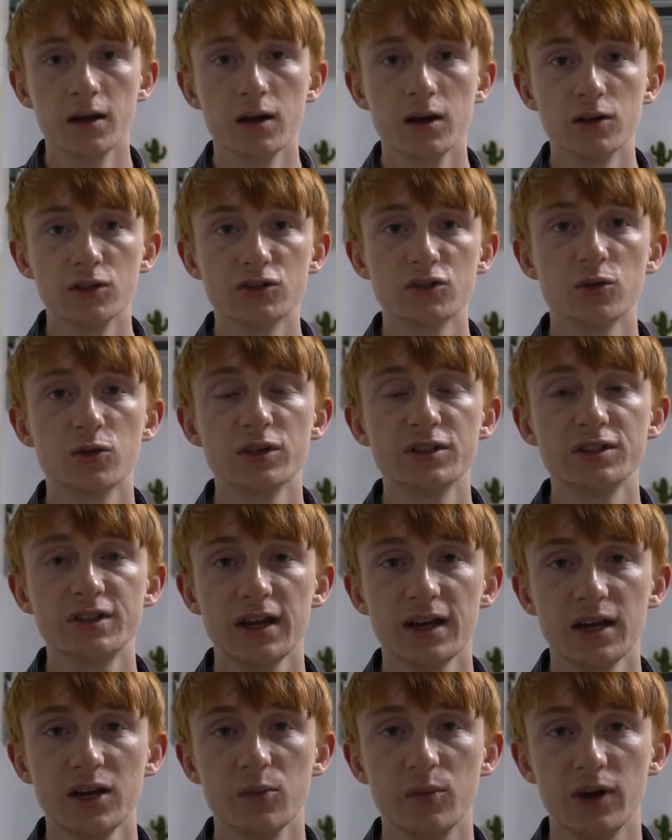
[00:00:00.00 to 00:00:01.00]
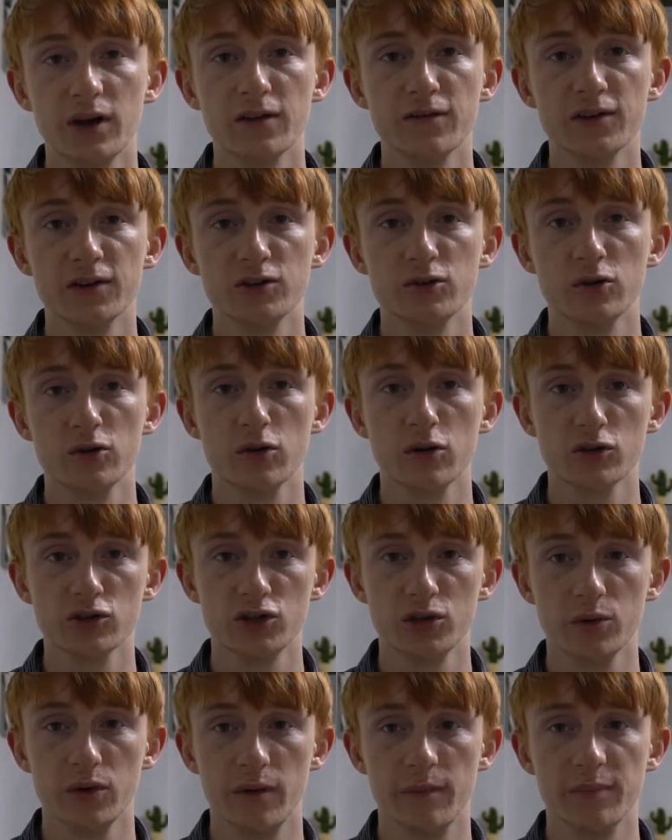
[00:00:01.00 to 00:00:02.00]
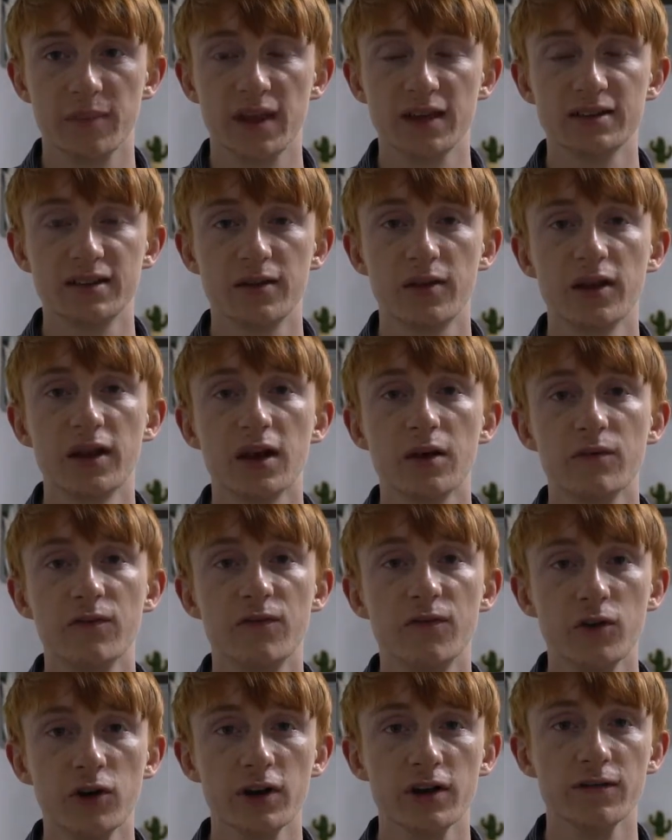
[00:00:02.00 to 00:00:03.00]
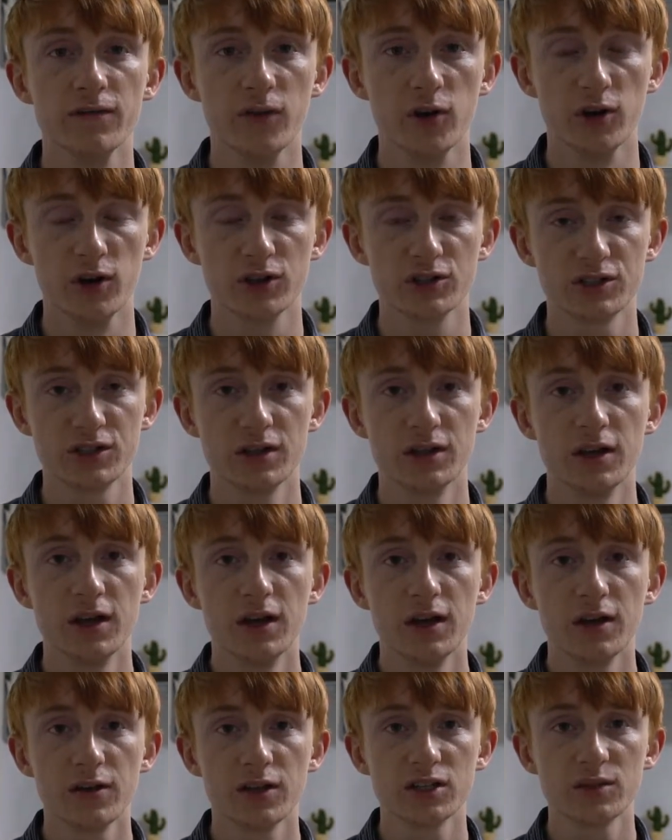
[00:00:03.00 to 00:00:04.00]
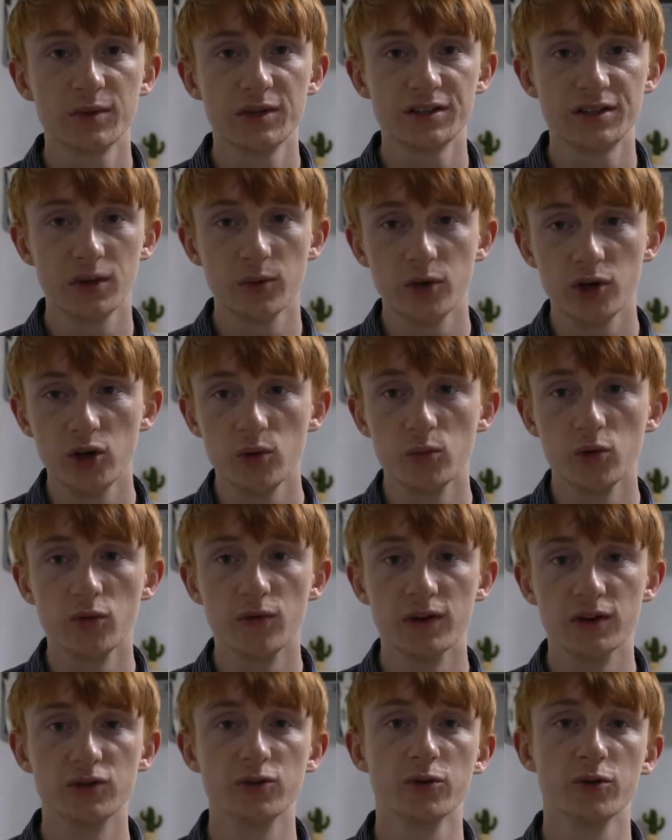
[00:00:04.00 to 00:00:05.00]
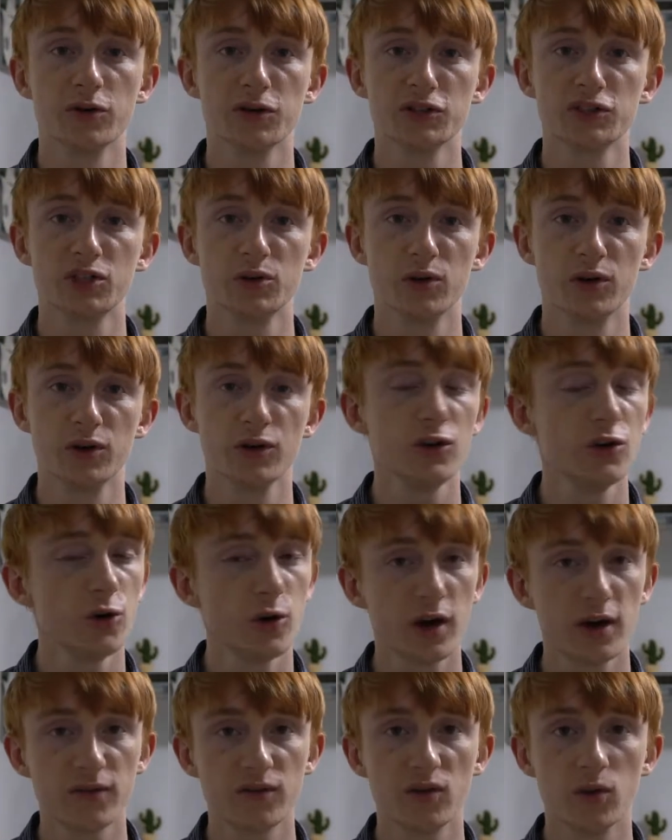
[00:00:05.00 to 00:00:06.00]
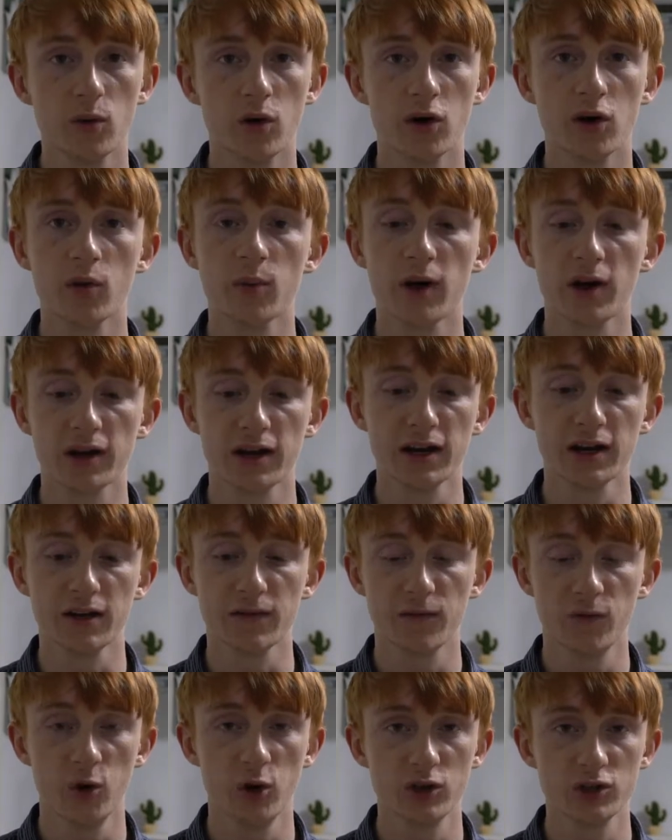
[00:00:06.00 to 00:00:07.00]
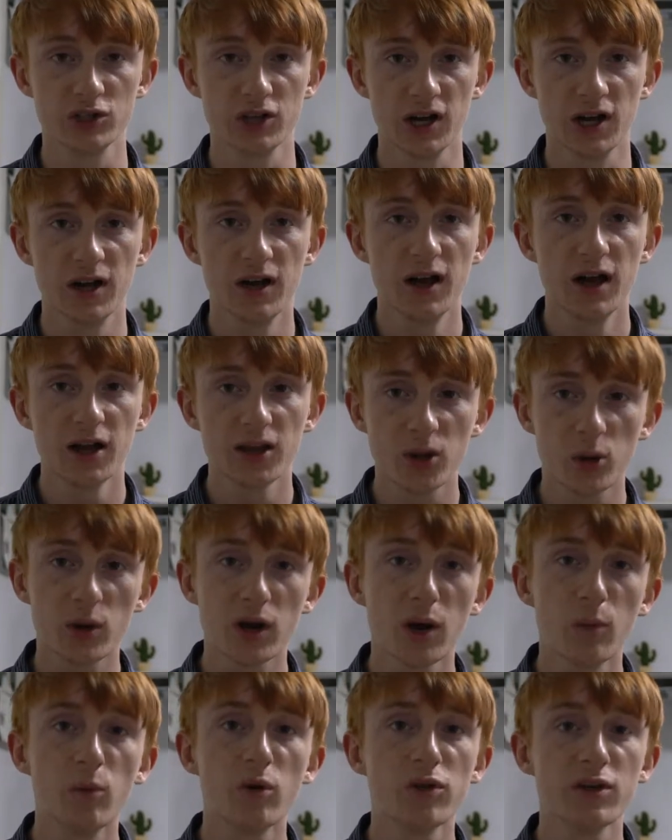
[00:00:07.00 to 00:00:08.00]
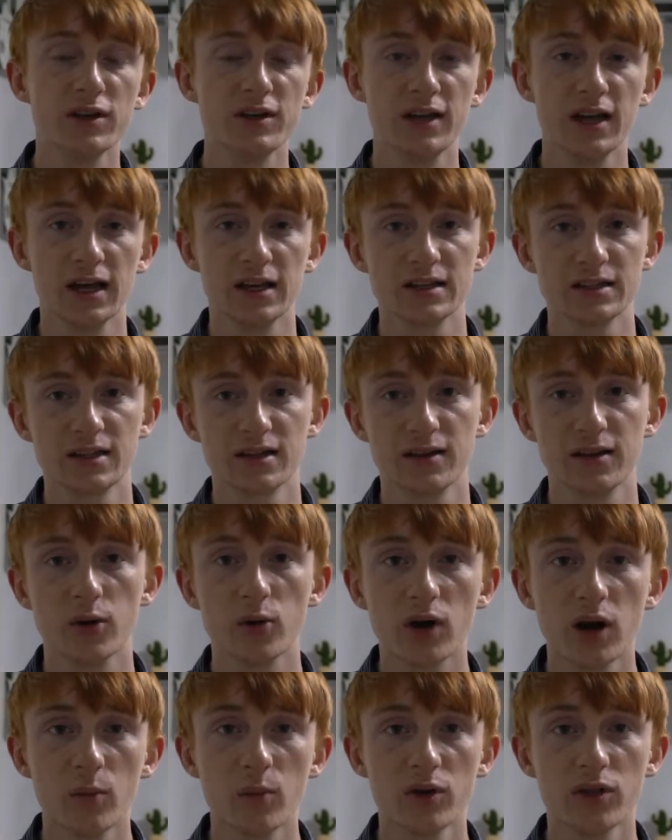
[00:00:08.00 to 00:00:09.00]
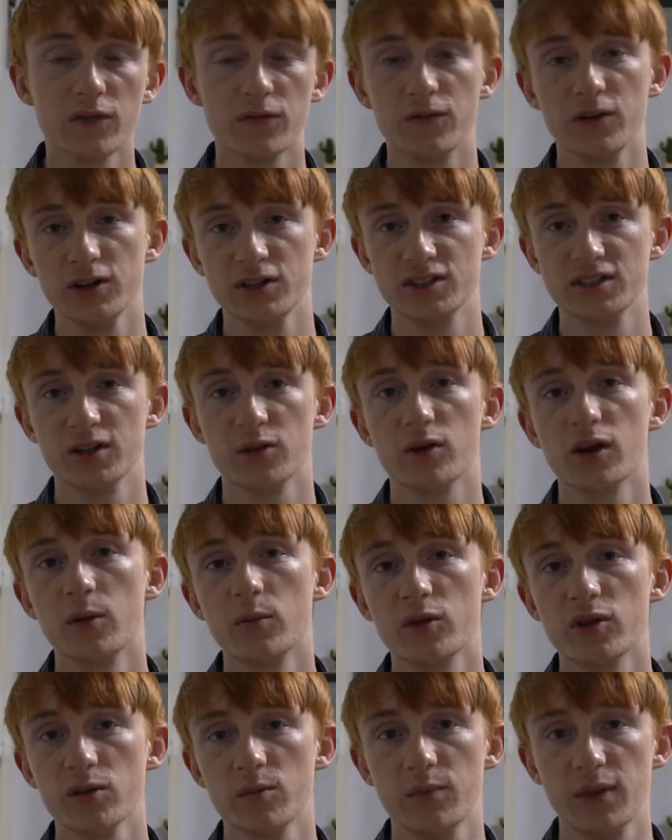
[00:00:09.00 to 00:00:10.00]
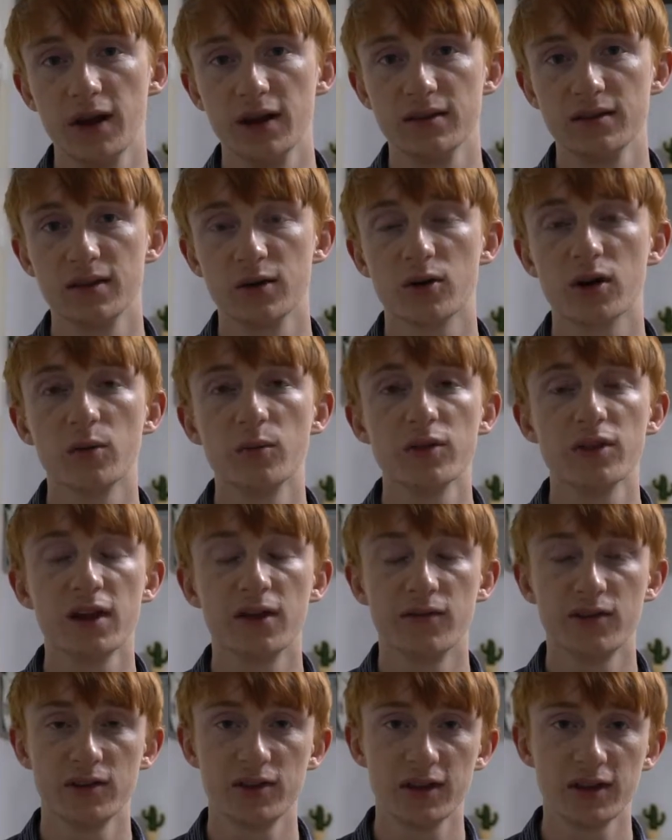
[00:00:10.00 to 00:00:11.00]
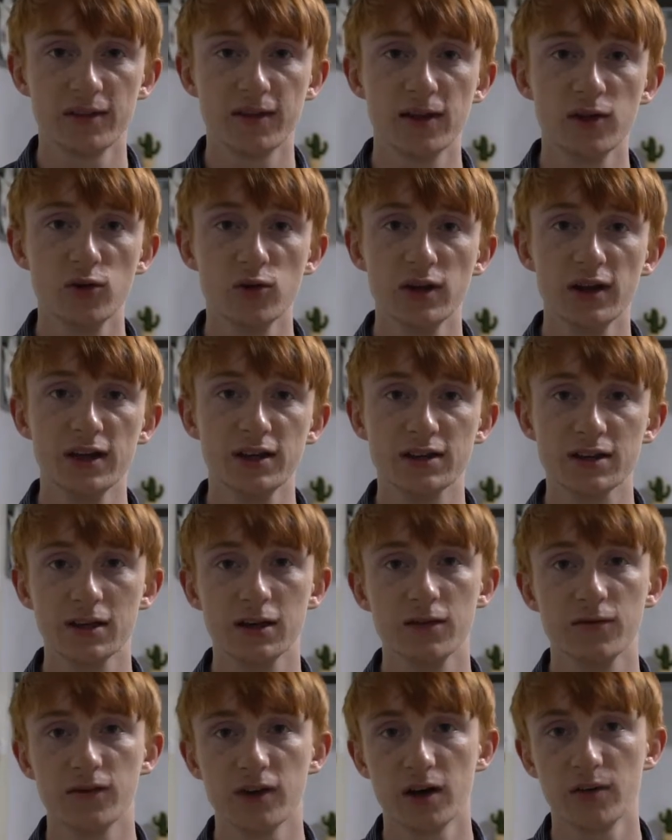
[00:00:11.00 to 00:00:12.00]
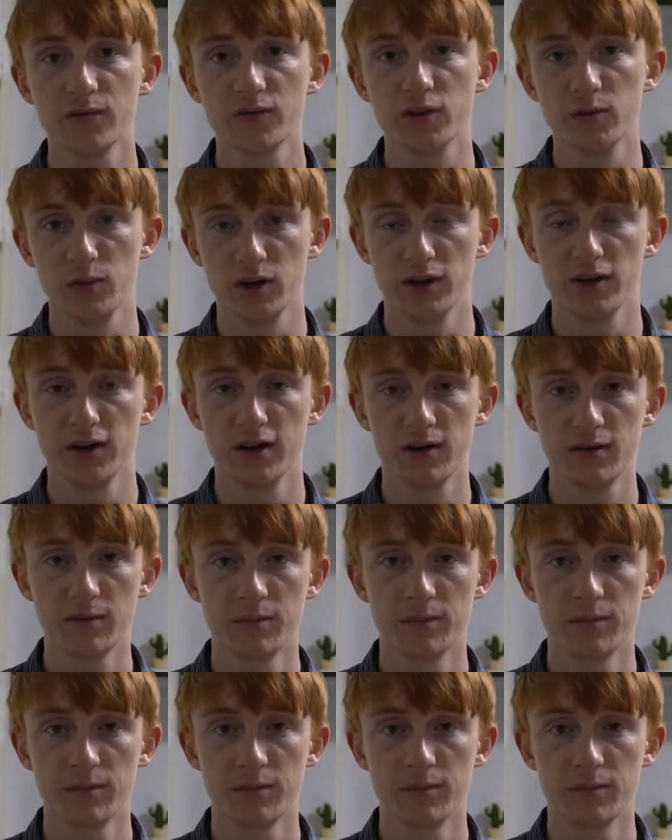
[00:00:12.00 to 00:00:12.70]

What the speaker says: So the second benefit to a Goshiwon is that they come fully furnished. This means that when you move into a Goshiwon, you don't have to worry about getting furniture. They'll come with a desk, they'll come with a fridge, they'll come with a bed, they'll come with everything that you need to live comfortably there.